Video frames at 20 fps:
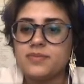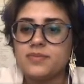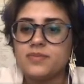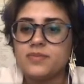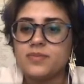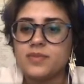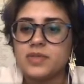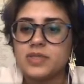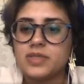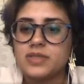
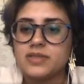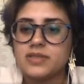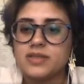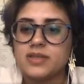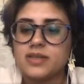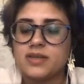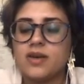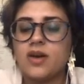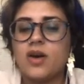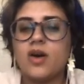was gonna
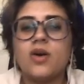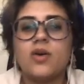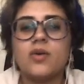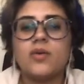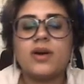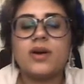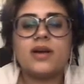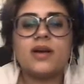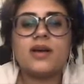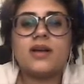say,
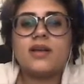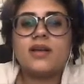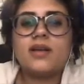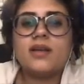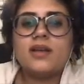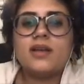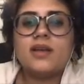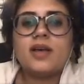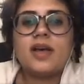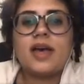
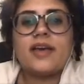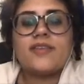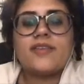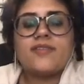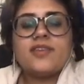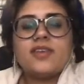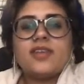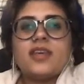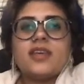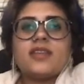I
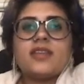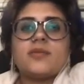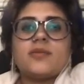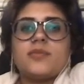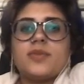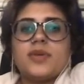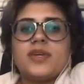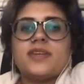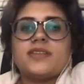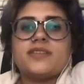feel like the
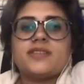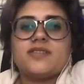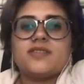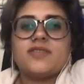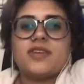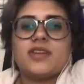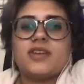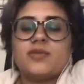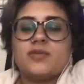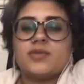biggest
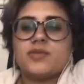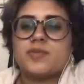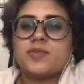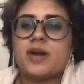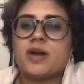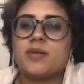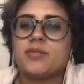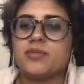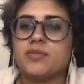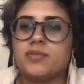offender was
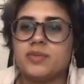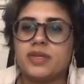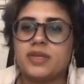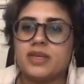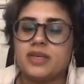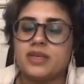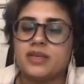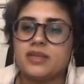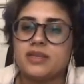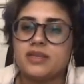
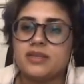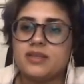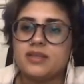probably.